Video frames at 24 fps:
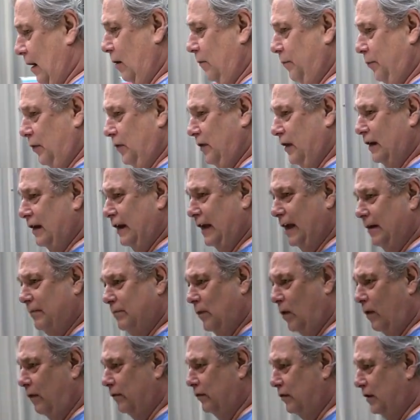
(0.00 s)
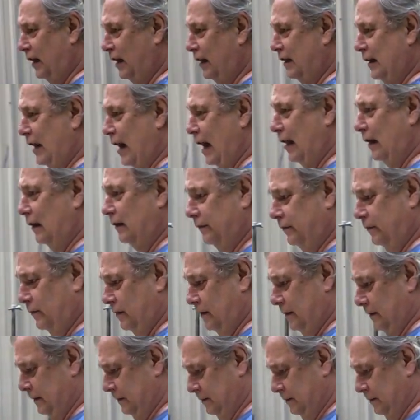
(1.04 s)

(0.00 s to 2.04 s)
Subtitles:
hope you didn't give him over $10 for it.